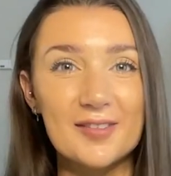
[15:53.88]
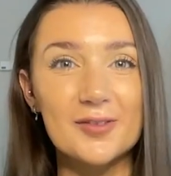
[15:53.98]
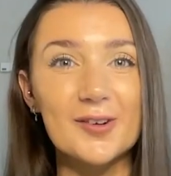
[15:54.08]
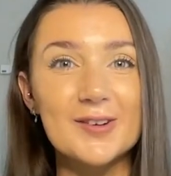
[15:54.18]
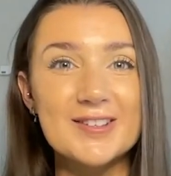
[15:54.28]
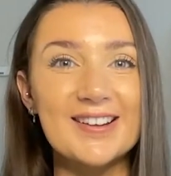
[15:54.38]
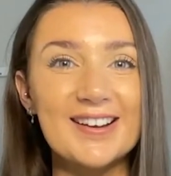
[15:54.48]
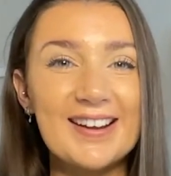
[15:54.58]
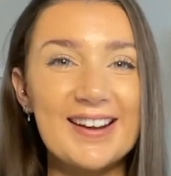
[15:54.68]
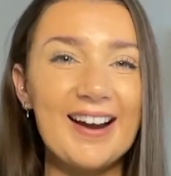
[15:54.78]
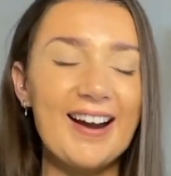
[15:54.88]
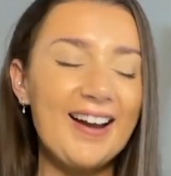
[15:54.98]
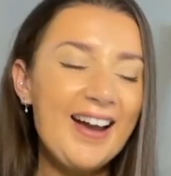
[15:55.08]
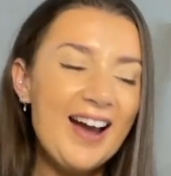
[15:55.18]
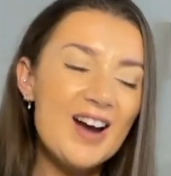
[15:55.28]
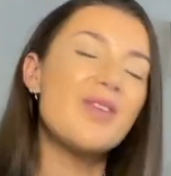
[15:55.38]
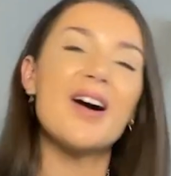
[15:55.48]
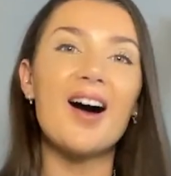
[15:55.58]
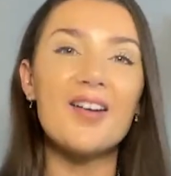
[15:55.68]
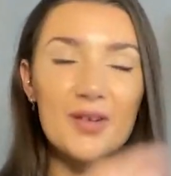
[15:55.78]
unfortunately.
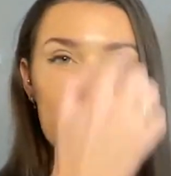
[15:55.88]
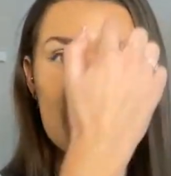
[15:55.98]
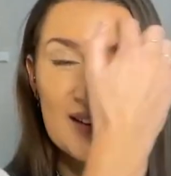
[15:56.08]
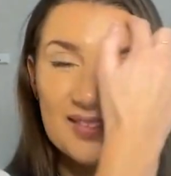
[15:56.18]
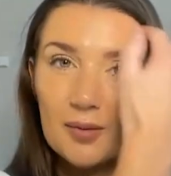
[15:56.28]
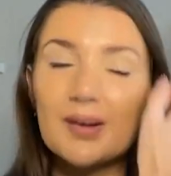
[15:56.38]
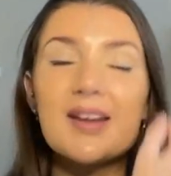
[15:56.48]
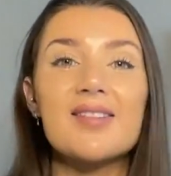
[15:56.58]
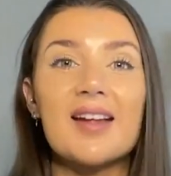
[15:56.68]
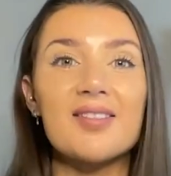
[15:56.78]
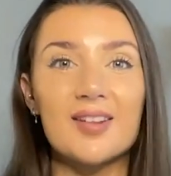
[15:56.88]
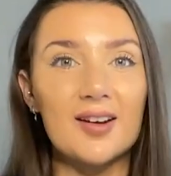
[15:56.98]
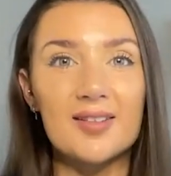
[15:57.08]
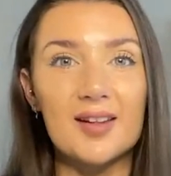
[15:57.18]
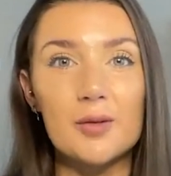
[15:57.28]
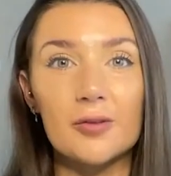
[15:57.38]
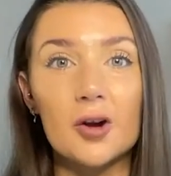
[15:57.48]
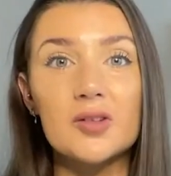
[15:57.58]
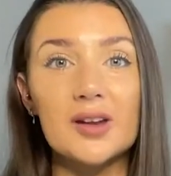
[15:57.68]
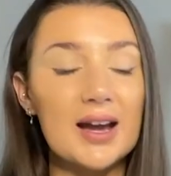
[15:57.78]
but it makes complete sense. They like say with
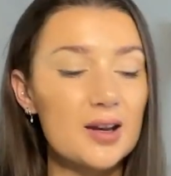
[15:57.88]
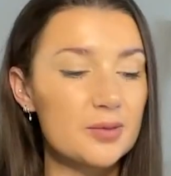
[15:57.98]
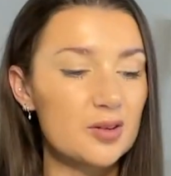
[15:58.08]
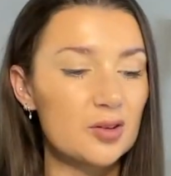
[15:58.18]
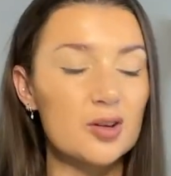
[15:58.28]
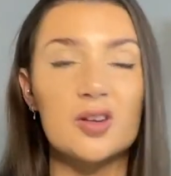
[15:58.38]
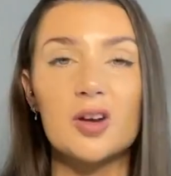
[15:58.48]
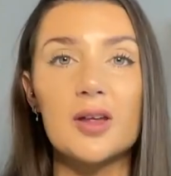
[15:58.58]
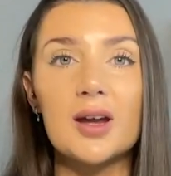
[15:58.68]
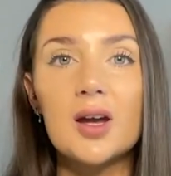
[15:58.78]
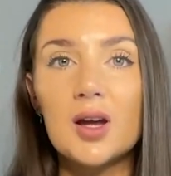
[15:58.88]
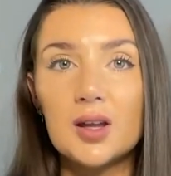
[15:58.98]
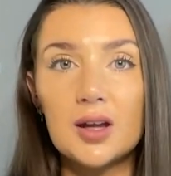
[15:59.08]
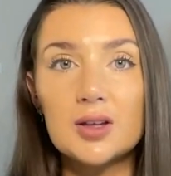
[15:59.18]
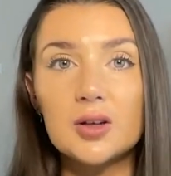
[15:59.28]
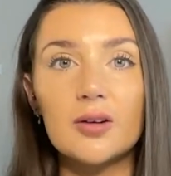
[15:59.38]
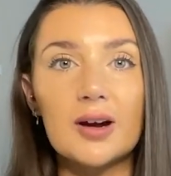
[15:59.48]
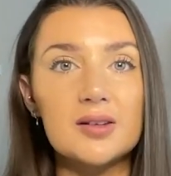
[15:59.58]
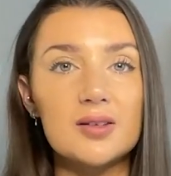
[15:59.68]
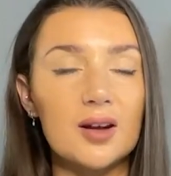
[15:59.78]
frozen gallops, it's not as though they do their
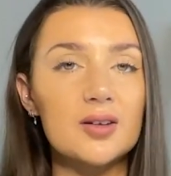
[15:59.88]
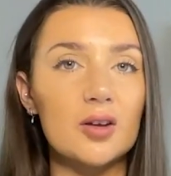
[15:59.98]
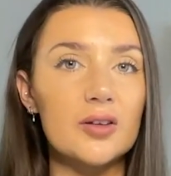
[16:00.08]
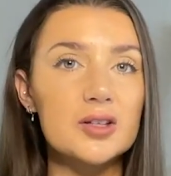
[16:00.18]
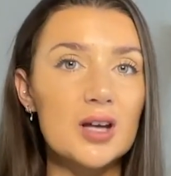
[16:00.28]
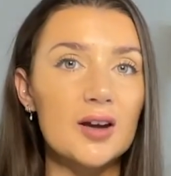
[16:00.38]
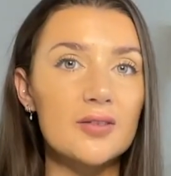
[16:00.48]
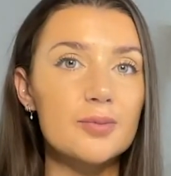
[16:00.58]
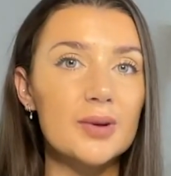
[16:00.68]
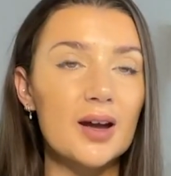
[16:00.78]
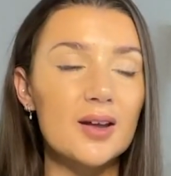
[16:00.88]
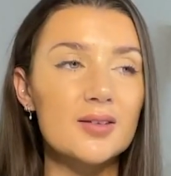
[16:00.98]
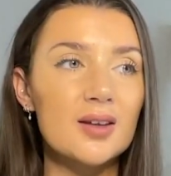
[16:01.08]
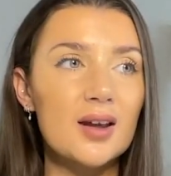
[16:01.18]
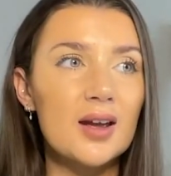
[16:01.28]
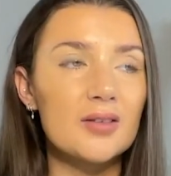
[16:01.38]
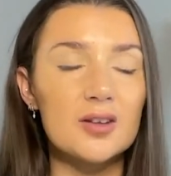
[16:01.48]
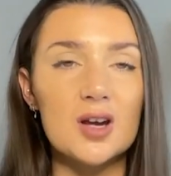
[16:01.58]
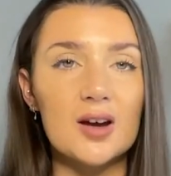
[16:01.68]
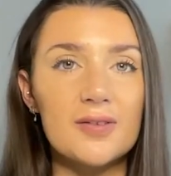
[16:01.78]
exercise on the turf, because the turf